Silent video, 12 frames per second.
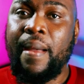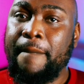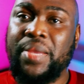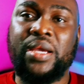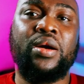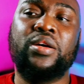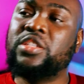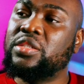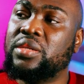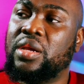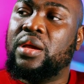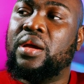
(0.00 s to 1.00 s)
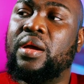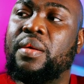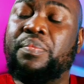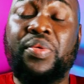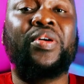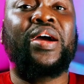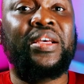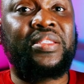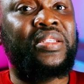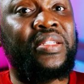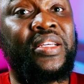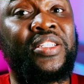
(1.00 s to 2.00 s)
Because
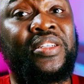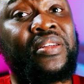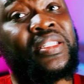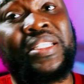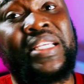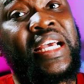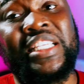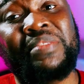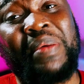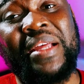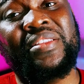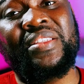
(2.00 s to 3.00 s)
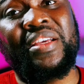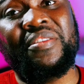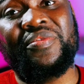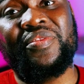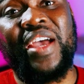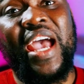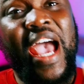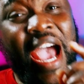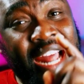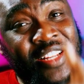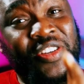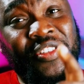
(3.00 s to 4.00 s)
procrastination is expensive
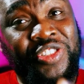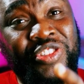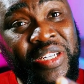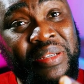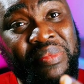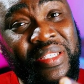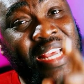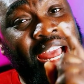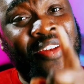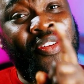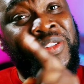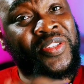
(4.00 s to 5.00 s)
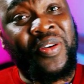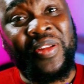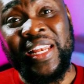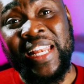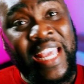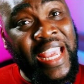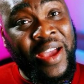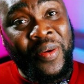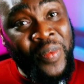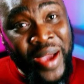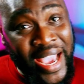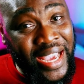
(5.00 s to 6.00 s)
and your dreams are not on
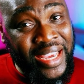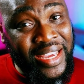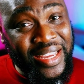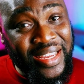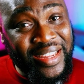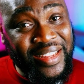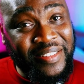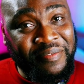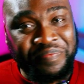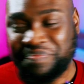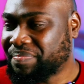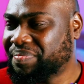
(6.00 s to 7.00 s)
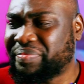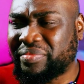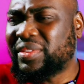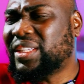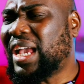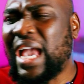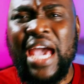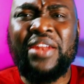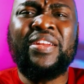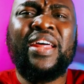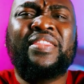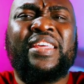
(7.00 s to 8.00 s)
layaway.
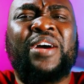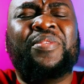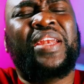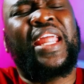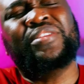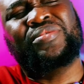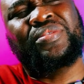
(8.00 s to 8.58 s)
Another thing I would like to